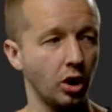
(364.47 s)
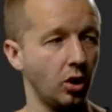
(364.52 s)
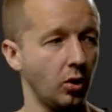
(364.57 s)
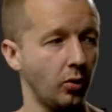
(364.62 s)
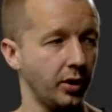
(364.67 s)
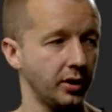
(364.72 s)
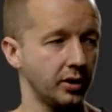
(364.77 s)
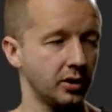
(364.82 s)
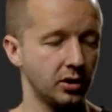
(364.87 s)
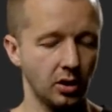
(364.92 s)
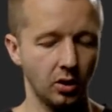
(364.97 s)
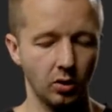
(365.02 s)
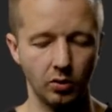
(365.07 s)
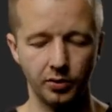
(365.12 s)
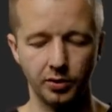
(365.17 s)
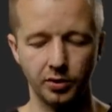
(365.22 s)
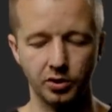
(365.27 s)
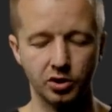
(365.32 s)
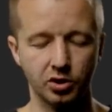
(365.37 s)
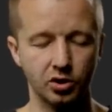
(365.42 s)
going. So
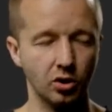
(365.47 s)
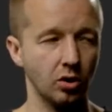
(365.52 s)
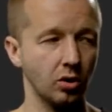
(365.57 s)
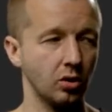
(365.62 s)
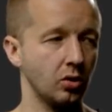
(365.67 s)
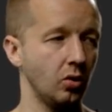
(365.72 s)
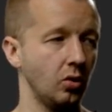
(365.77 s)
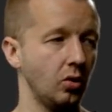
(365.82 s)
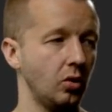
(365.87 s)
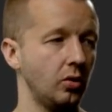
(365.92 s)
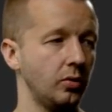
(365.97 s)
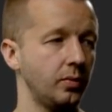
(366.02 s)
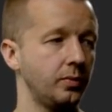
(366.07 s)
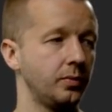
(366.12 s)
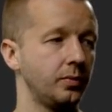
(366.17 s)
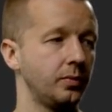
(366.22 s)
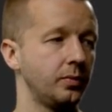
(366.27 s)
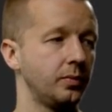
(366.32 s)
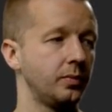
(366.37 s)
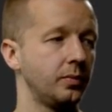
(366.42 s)
the circle,
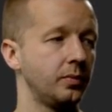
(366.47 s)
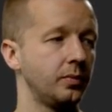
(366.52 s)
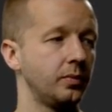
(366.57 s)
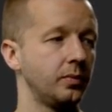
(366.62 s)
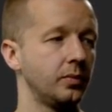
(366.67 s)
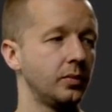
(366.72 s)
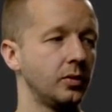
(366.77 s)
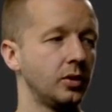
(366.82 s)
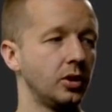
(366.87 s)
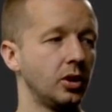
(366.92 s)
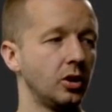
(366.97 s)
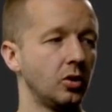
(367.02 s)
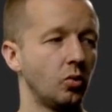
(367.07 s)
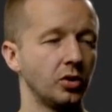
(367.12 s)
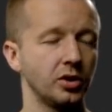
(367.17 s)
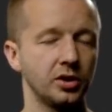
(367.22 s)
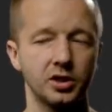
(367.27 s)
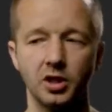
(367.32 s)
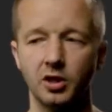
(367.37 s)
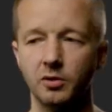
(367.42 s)

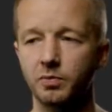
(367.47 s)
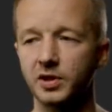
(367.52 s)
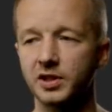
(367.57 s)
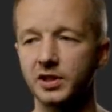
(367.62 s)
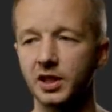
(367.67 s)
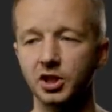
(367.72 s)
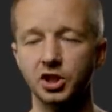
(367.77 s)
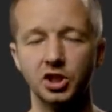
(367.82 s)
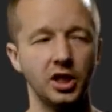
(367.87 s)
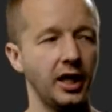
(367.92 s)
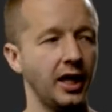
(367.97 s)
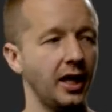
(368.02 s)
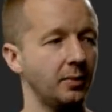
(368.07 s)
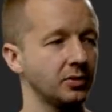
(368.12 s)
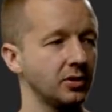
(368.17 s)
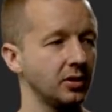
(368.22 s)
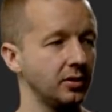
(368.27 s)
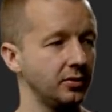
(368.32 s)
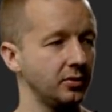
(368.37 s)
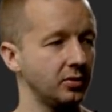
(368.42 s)
we're just going to position
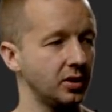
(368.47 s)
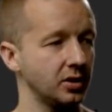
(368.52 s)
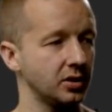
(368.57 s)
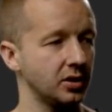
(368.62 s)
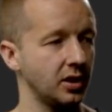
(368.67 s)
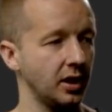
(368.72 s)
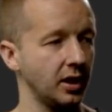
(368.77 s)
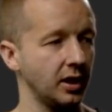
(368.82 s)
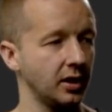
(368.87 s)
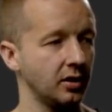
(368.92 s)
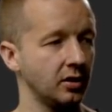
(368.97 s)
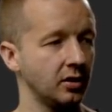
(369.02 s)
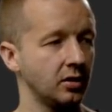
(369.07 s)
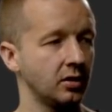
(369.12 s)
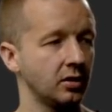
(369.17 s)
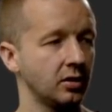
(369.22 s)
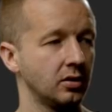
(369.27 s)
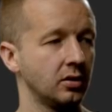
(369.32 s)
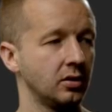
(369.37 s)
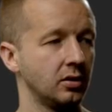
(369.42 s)
absolute this thing.
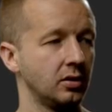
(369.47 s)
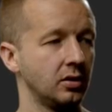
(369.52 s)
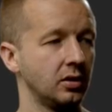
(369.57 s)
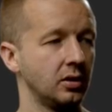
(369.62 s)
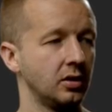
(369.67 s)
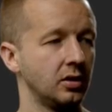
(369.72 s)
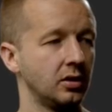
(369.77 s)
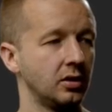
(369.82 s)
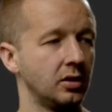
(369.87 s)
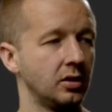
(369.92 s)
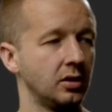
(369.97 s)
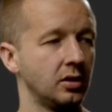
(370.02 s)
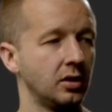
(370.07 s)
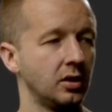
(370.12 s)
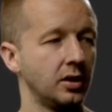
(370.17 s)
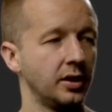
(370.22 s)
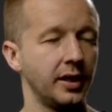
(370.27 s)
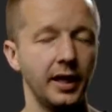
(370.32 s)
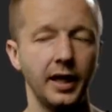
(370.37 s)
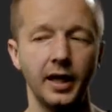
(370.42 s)

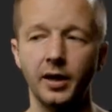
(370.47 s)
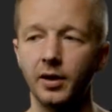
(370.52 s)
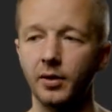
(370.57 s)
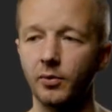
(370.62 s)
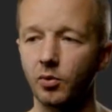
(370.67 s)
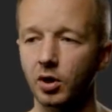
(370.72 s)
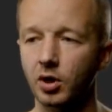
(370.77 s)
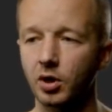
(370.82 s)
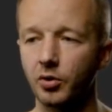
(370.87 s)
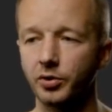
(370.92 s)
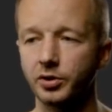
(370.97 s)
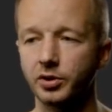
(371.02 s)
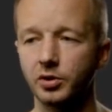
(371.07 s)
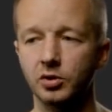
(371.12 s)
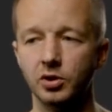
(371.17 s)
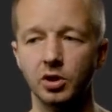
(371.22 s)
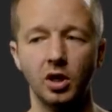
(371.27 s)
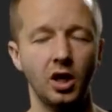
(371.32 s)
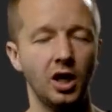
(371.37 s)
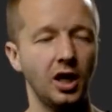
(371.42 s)
And we're going to
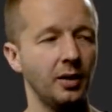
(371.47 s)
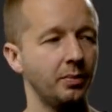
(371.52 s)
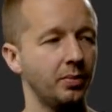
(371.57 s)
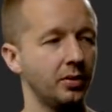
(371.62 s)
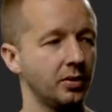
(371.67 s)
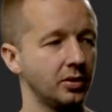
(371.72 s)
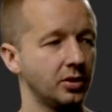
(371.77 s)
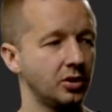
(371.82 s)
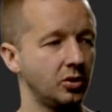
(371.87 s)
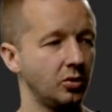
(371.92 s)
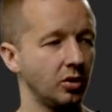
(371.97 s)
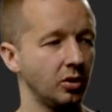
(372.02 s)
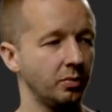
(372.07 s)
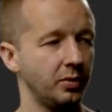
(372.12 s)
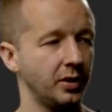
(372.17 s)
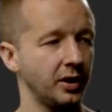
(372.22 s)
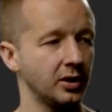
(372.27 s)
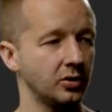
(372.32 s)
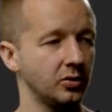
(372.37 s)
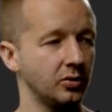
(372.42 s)
top 200
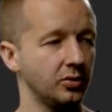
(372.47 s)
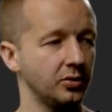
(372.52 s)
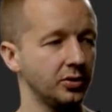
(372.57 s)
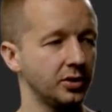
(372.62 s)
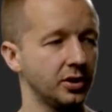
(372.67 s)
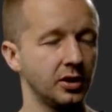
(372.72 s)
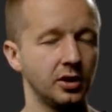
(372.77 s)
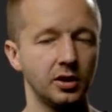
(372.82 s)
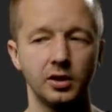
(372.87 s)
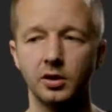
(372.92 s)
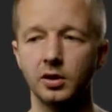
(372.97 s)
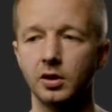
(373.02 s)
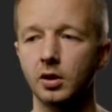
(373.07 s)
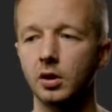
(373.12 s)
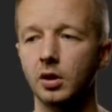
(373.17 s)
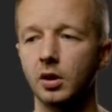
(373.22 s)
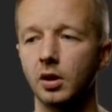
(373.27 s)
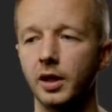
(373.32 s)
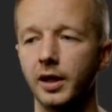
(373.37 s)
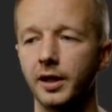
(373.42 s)
pixels,
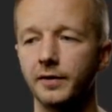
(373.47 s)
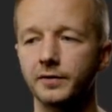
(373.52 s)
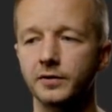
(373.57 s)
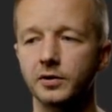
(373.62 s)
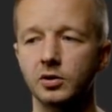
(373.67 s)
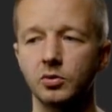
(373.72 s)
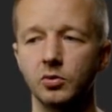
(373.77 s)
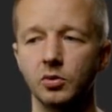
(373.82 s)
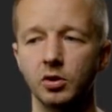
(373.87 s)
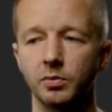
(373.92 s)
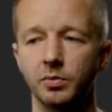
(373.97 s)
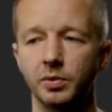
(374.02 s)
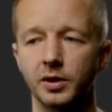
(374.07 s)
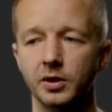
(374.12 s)
left 200